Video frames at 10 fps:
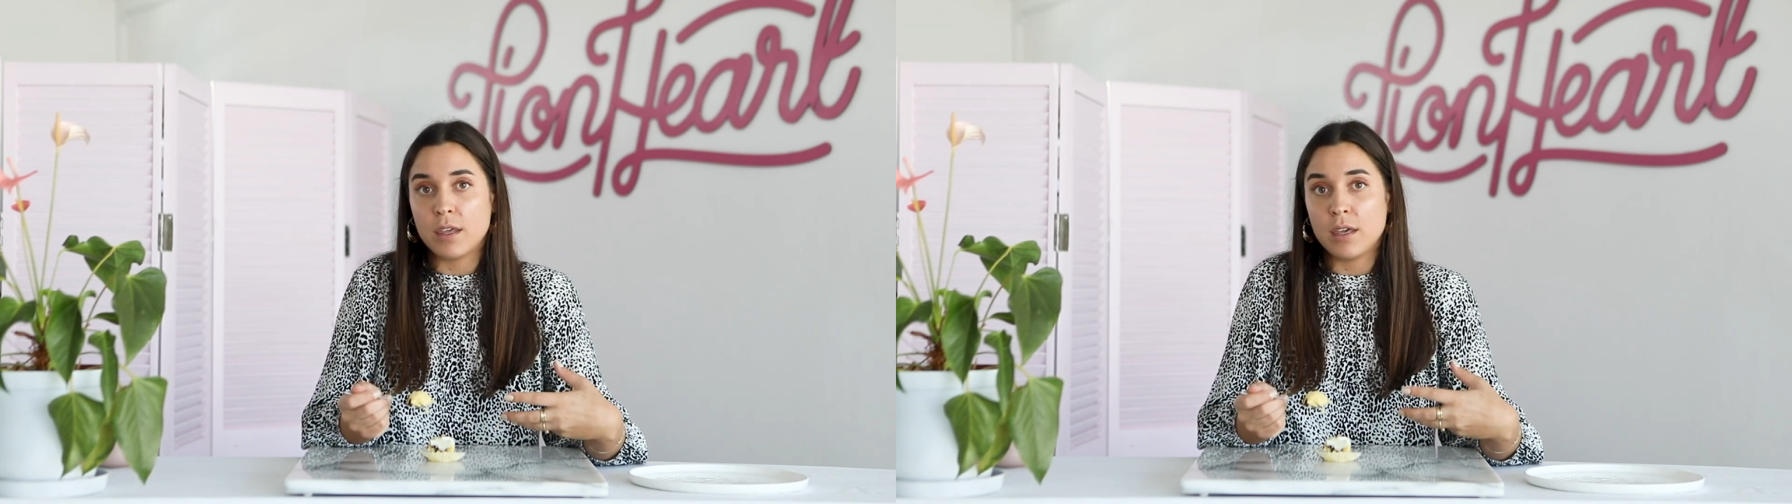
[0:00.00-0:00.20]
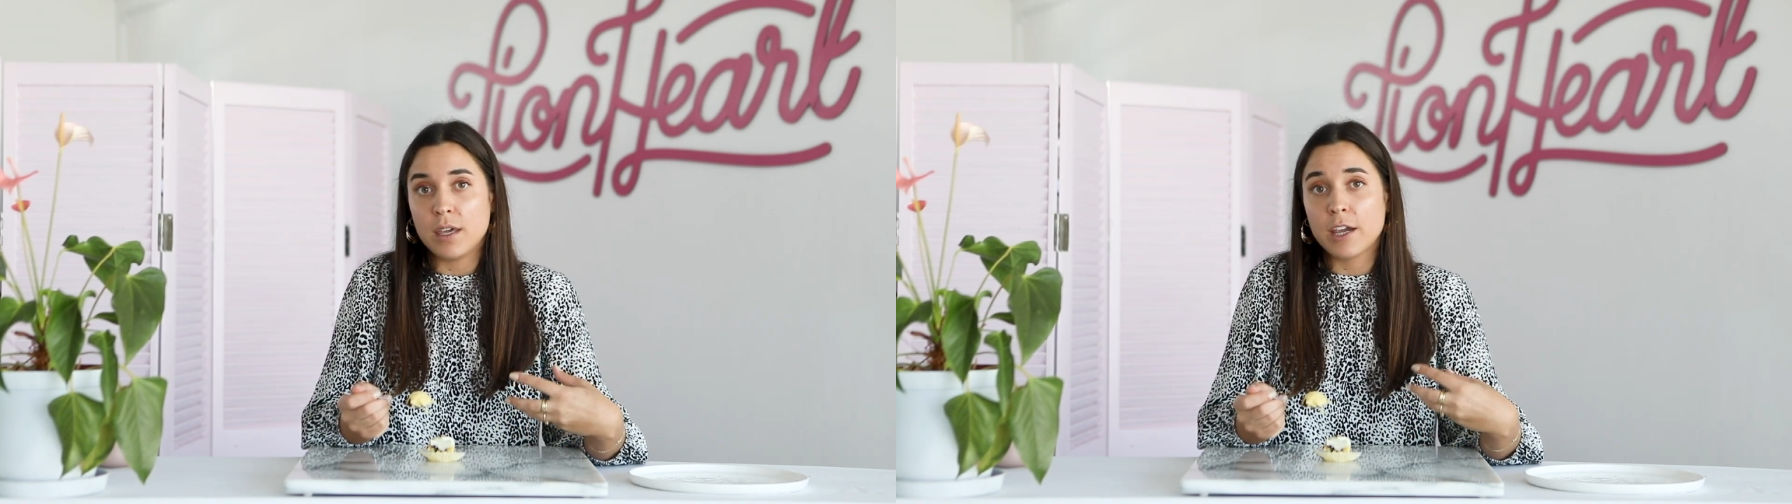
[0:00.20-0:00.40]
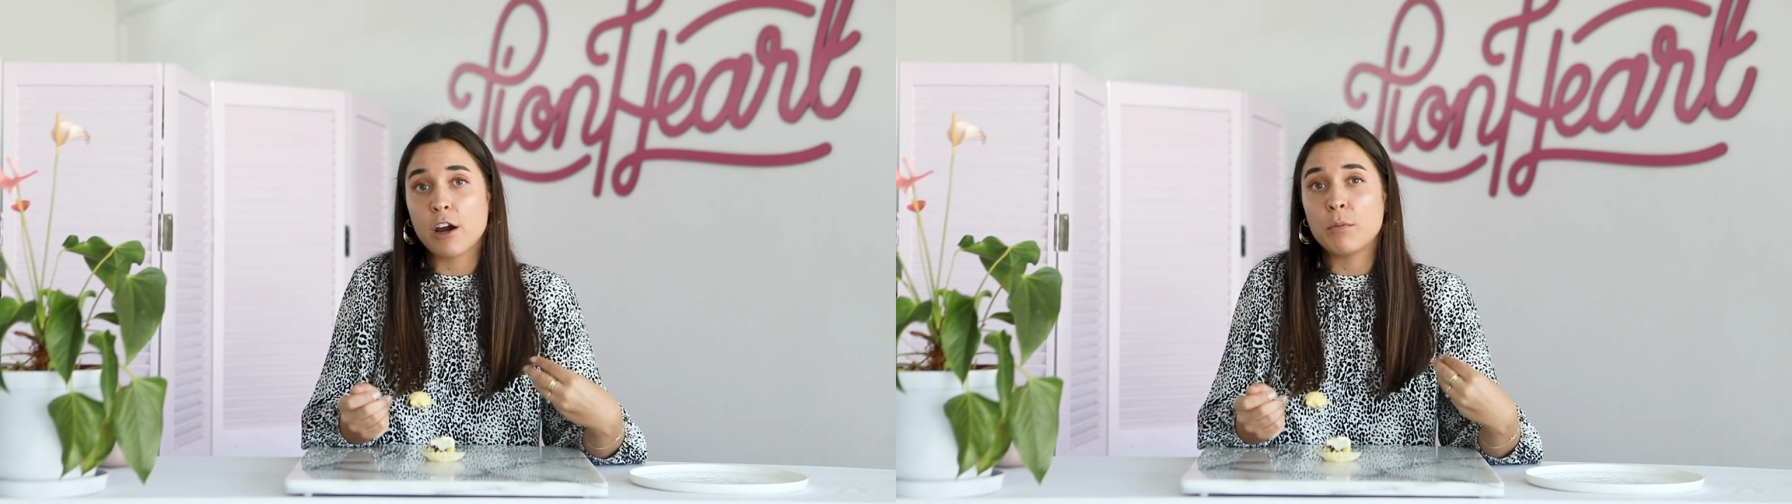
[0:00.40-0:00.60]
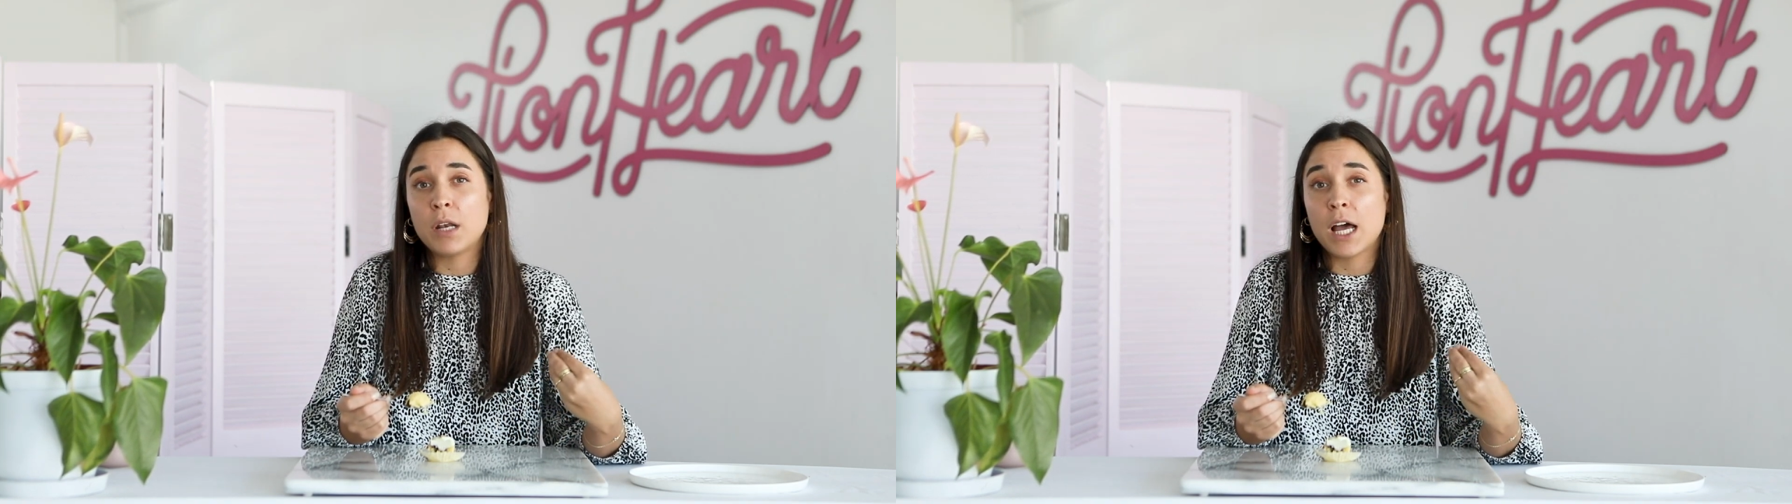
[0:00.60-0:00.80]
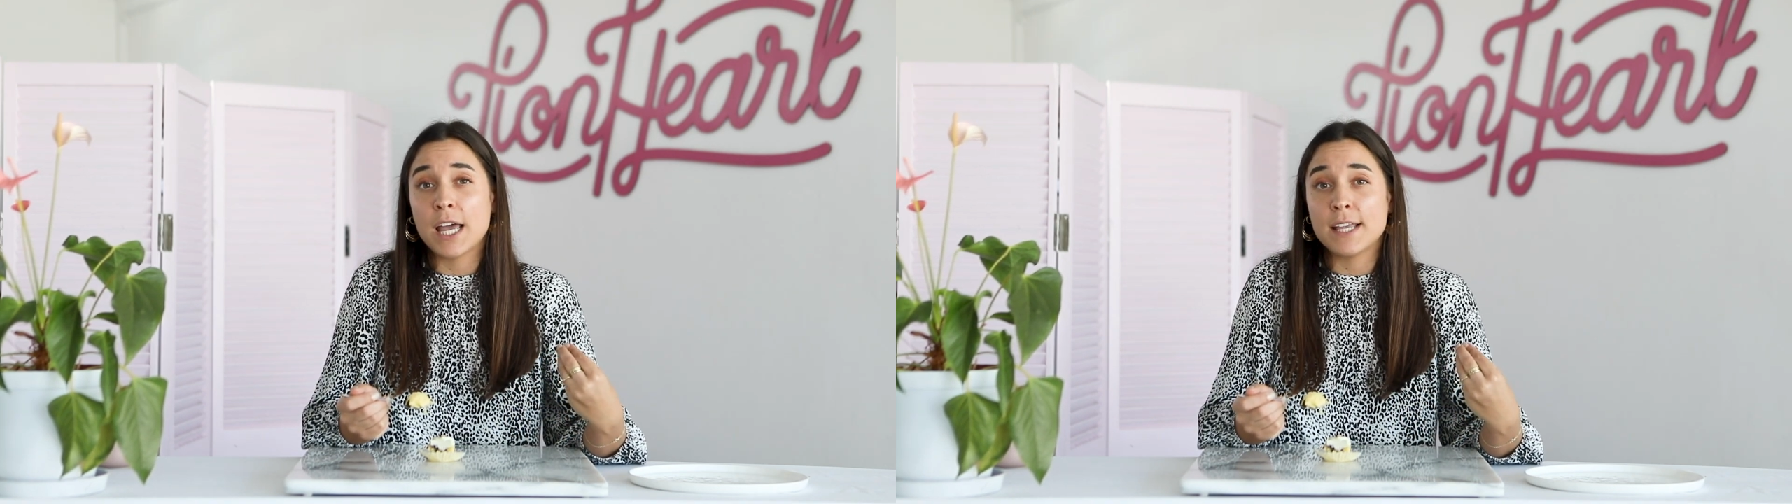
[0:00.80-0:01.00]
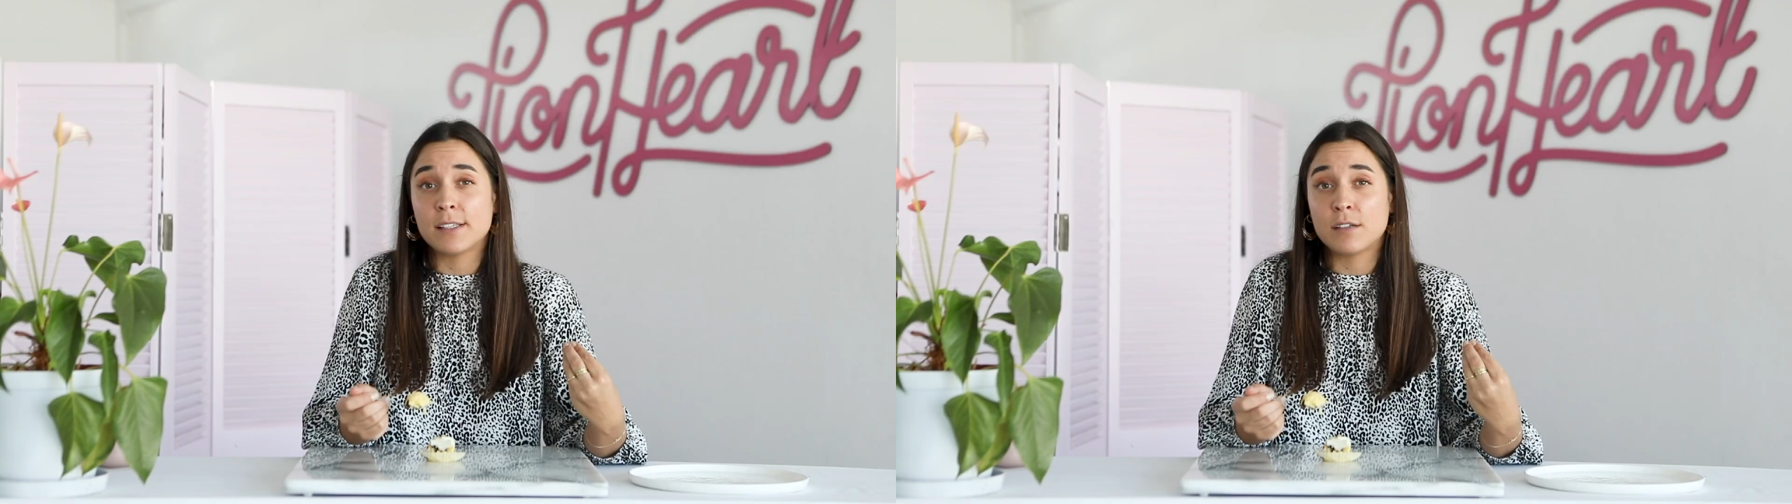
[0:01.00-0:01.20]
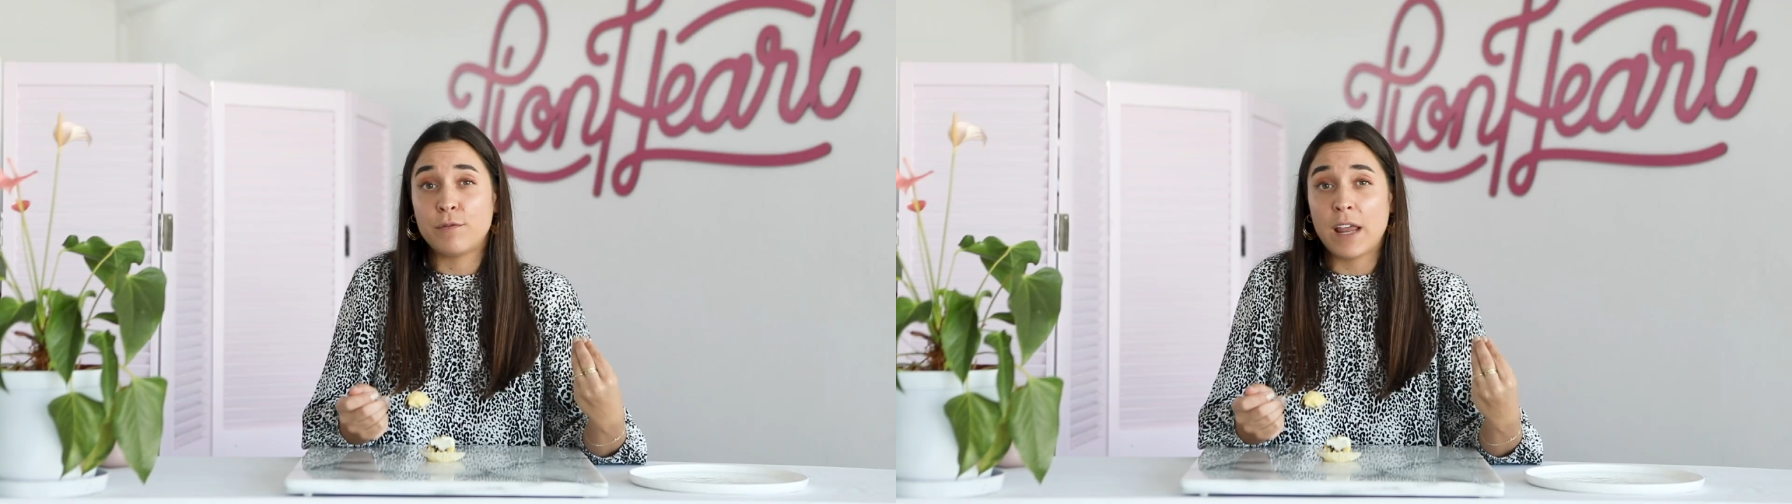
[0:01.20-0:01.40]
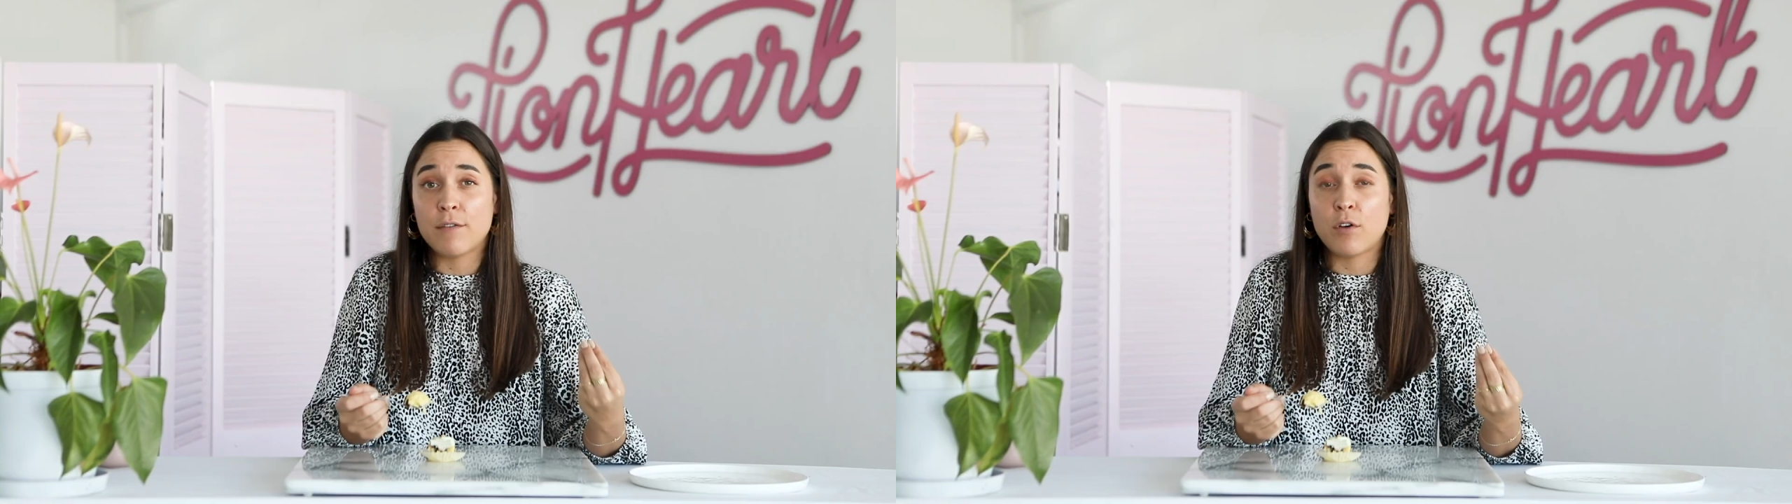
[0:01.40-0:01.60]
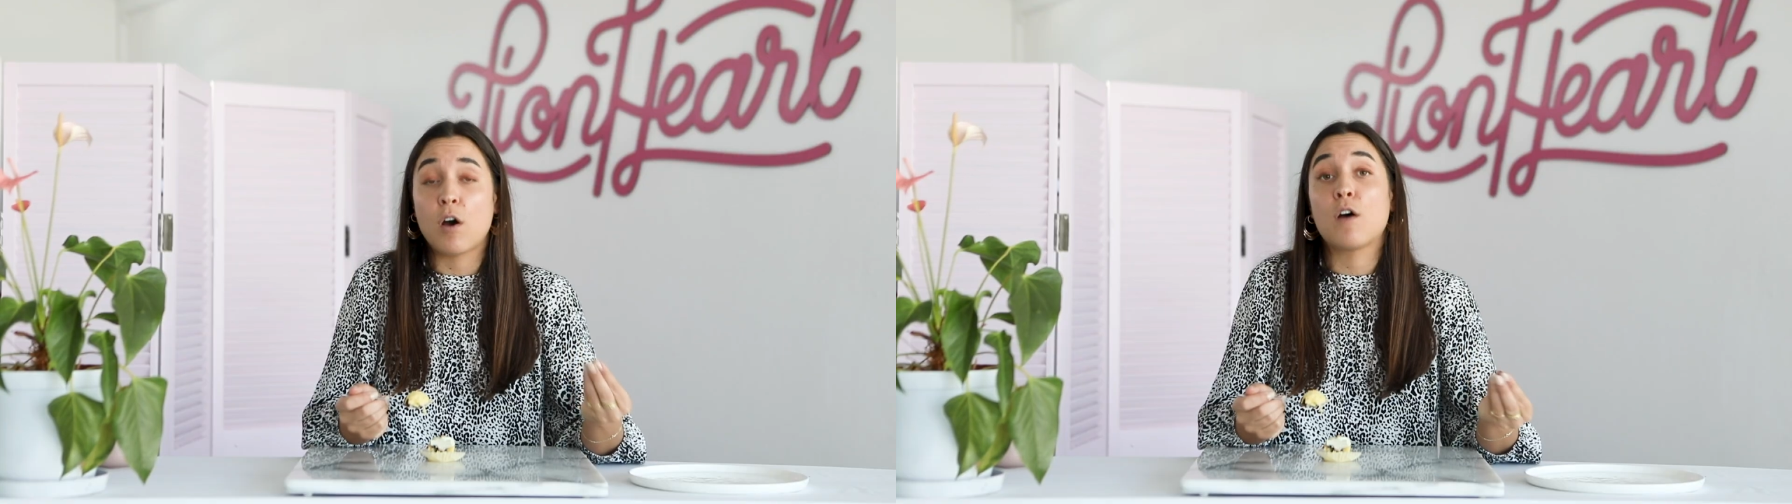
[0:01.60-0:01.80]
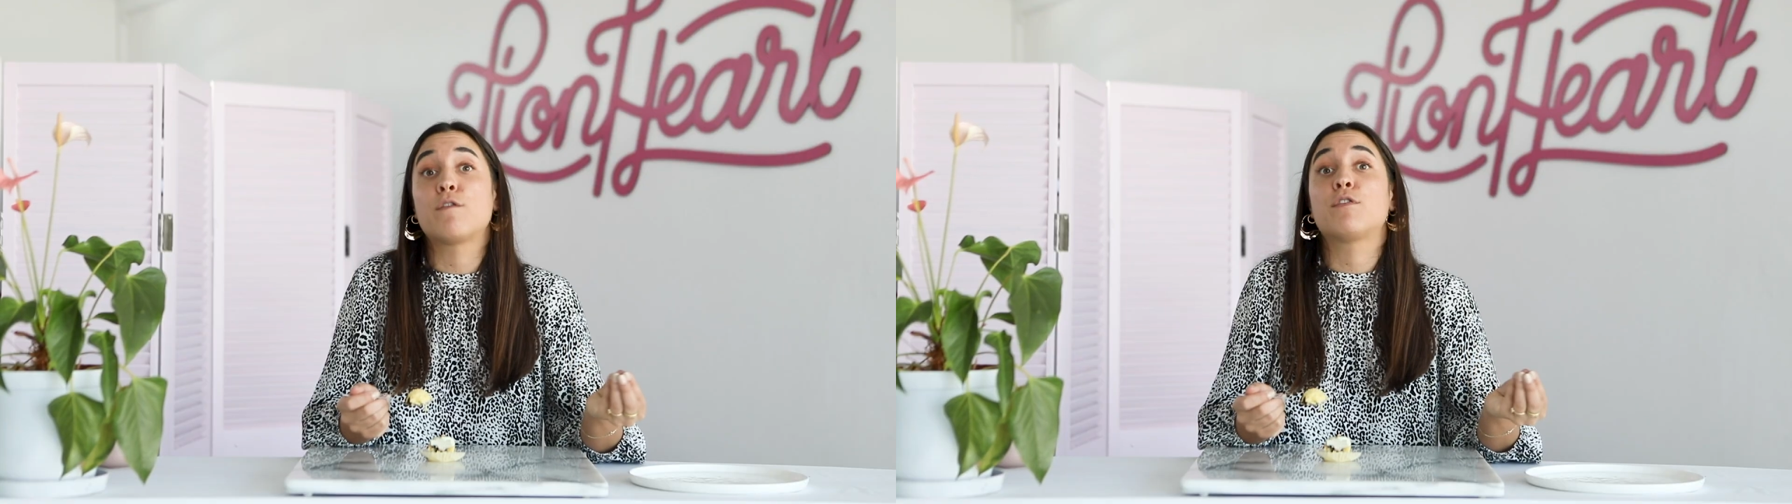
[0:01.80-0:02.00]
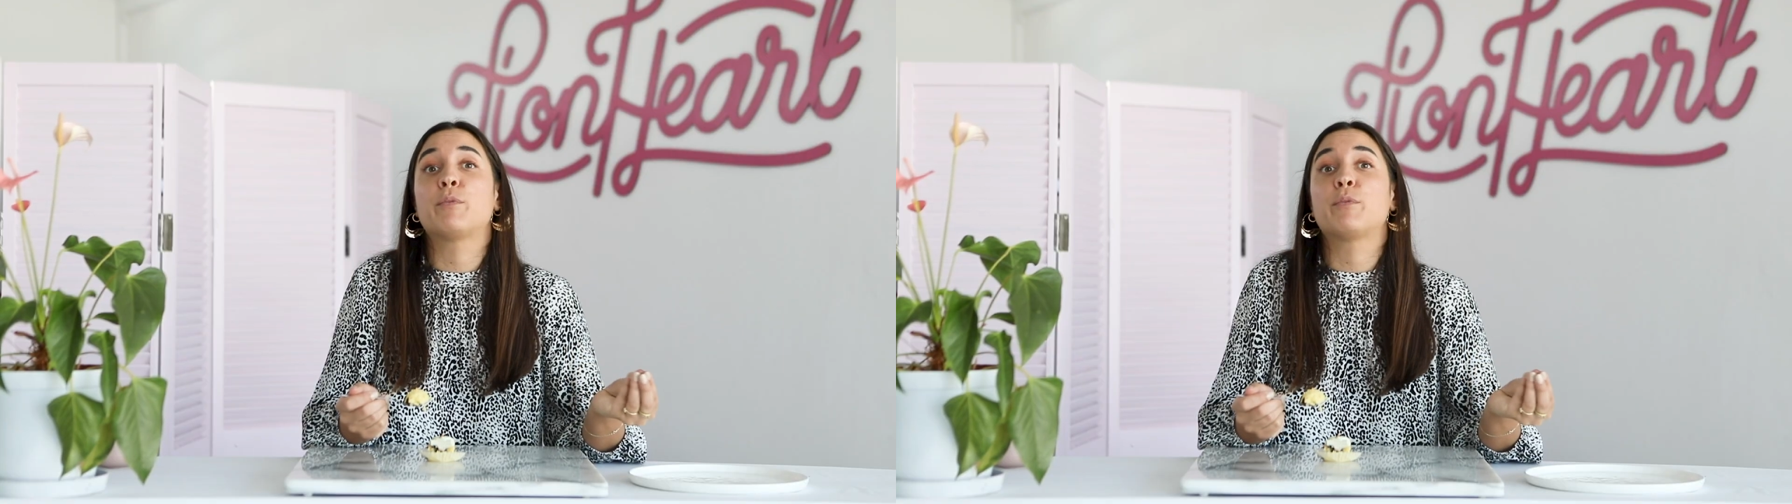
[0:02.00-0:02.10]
the caramelized flavor of